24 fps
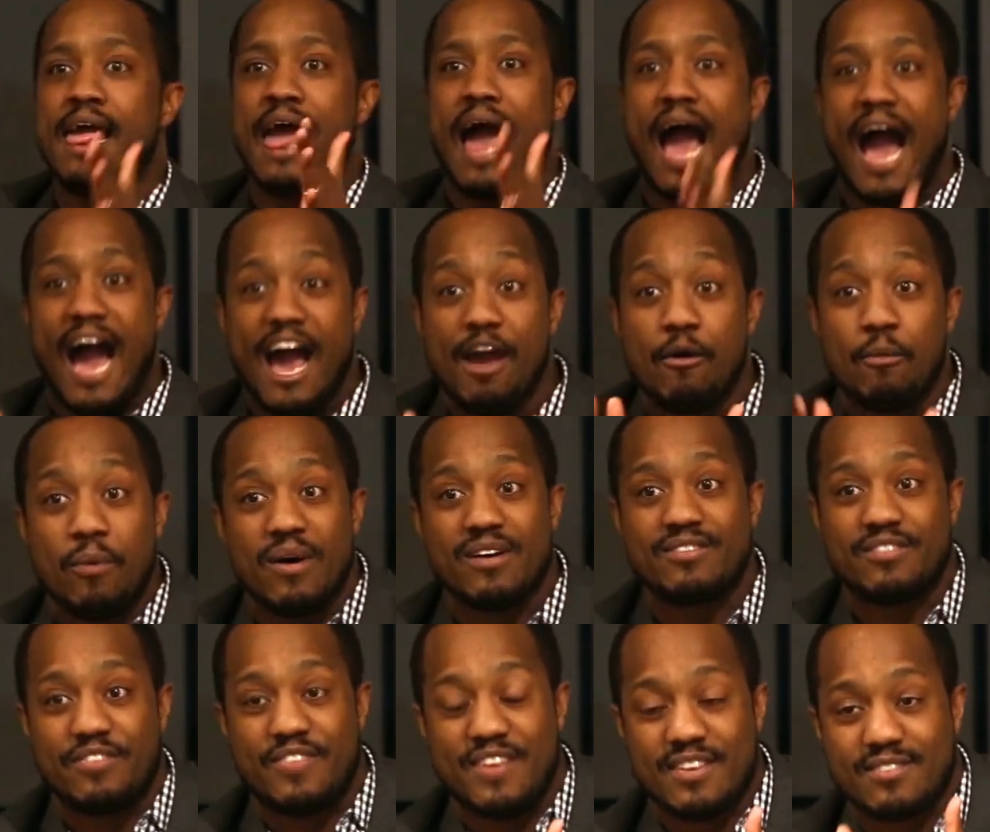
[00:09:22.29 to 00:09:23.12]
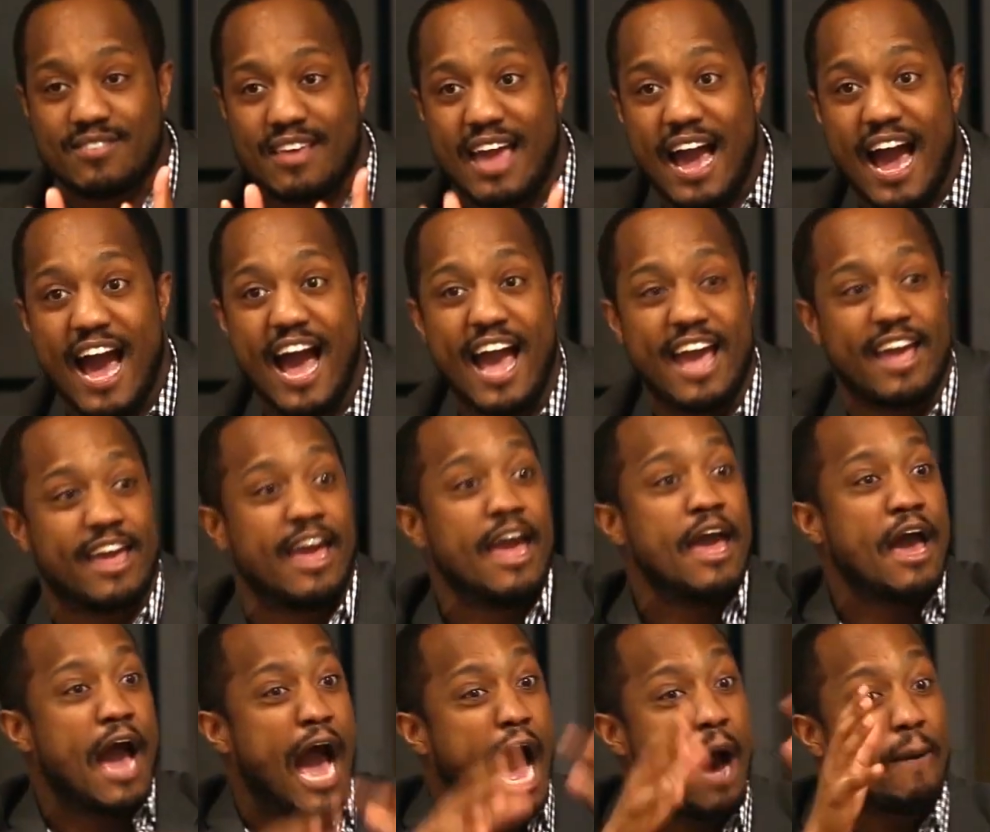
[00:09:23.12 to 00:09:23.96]
I was this guy.
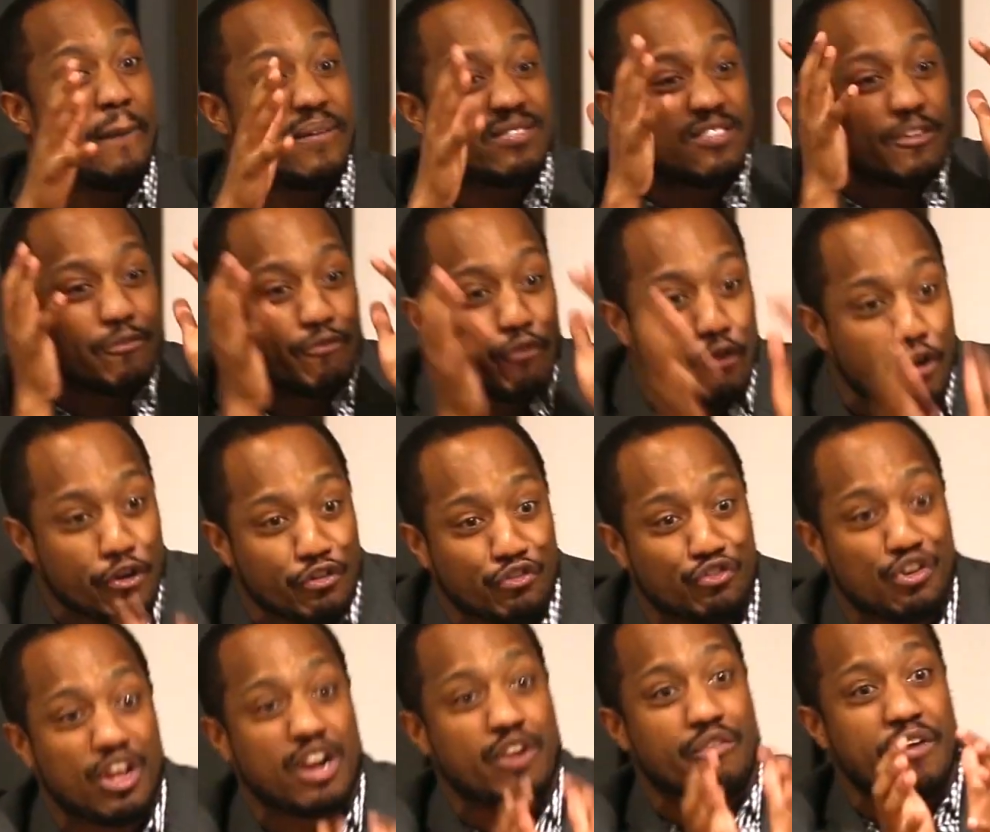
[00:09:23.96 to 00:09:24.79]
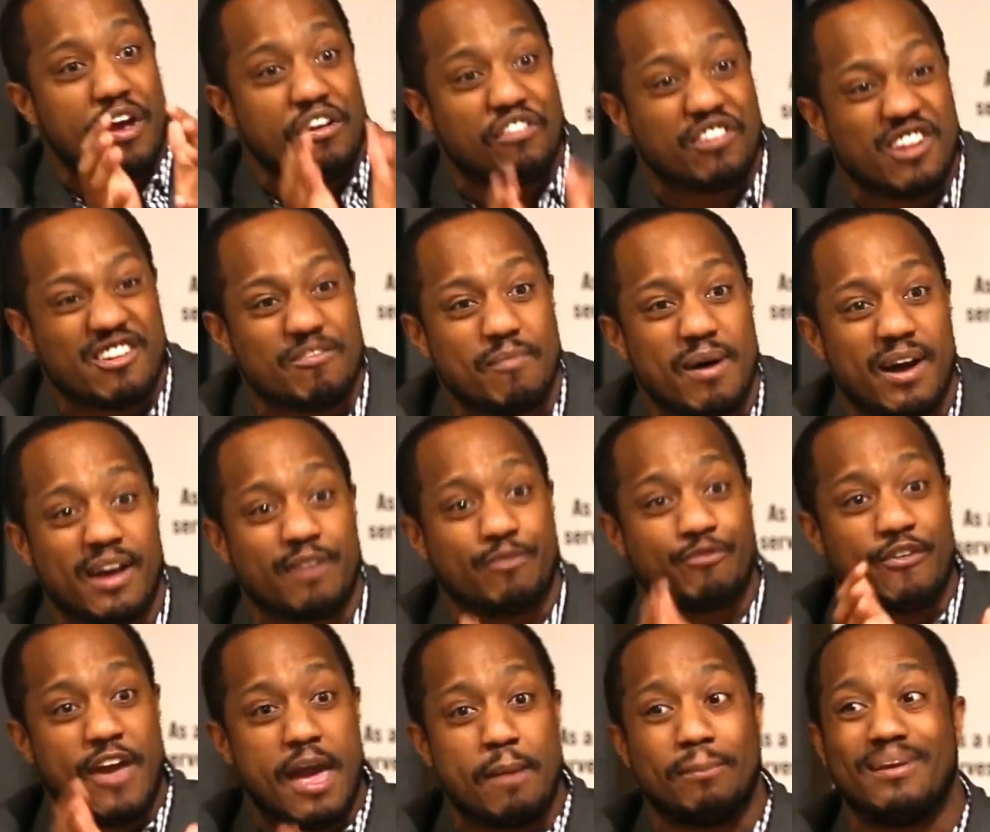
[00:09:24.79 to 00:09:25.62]
I was the first generation of my
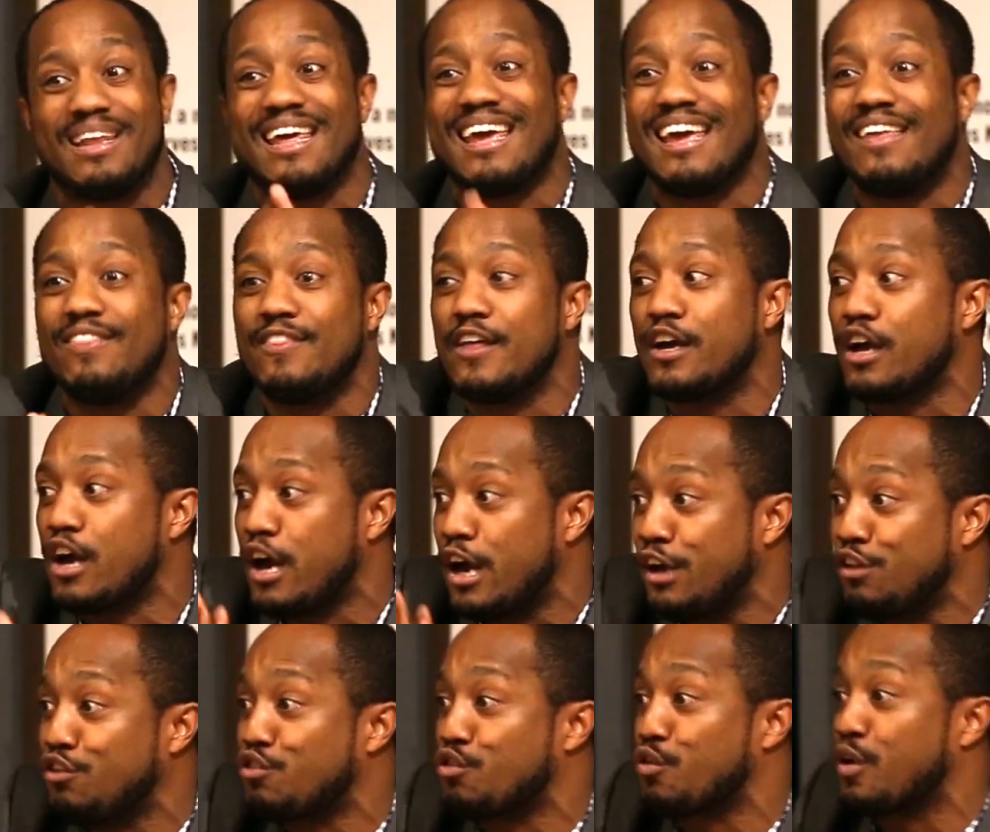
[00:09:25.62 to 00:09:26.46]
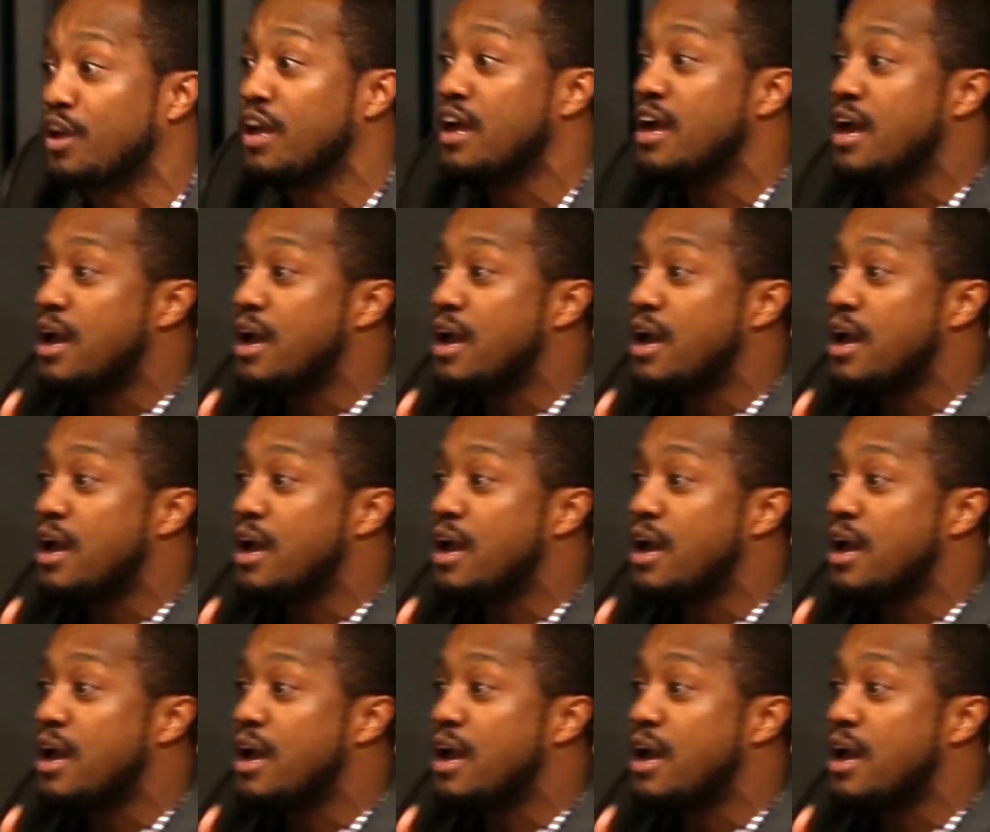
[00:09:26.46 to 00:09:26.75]
family in the country.